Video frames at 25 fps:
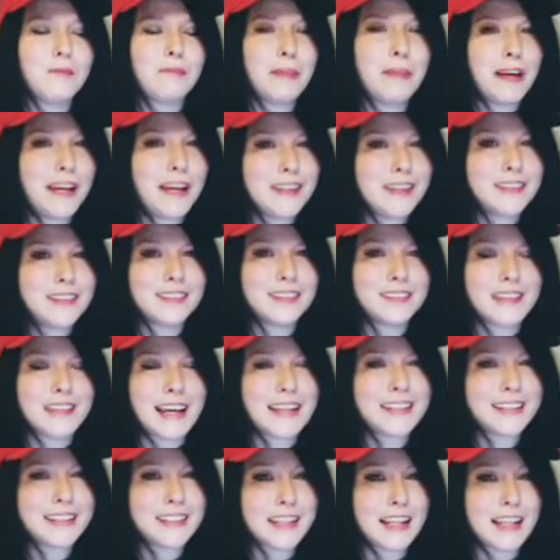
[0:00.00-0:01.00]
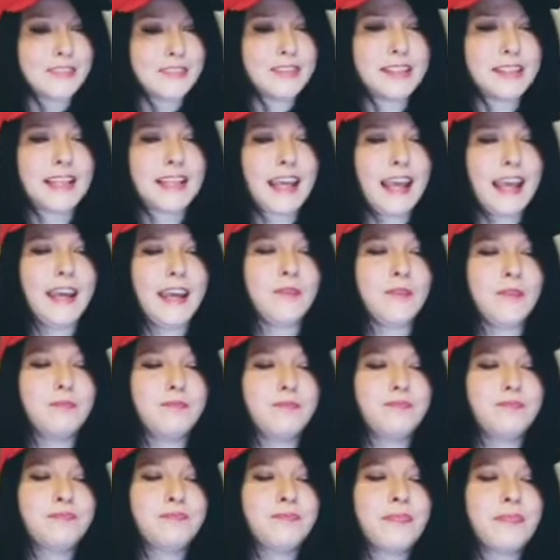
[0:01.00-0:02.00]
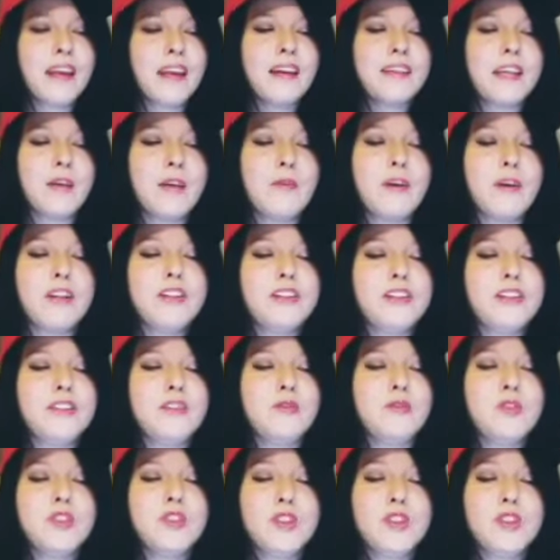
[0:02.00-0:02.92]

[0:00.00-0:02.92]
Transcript: But that's the left's game. They want you